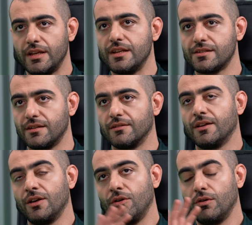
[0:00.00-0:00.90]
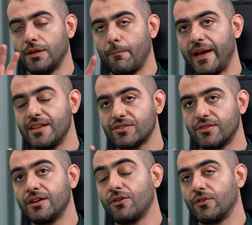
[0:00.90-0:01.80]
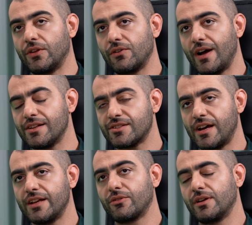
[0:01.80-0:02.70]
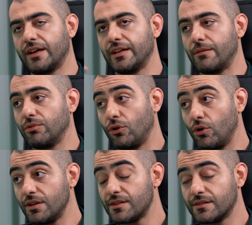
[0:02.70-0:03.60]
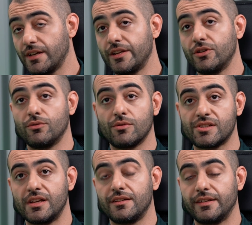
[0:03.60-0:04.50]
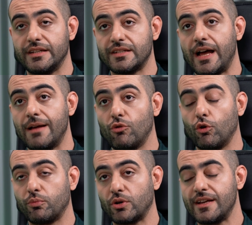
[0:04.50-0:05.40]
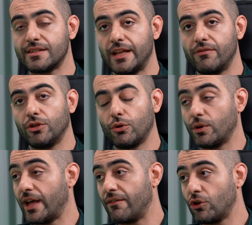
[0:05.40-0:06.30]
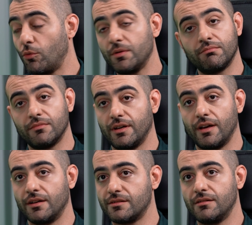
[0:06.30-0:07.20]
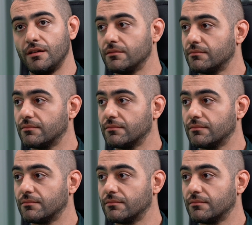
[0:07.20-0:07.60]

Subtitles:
Easy. On the main screen, on the right side, you click Enable Orders, then you set the time or price level you want to have it open, and it's done.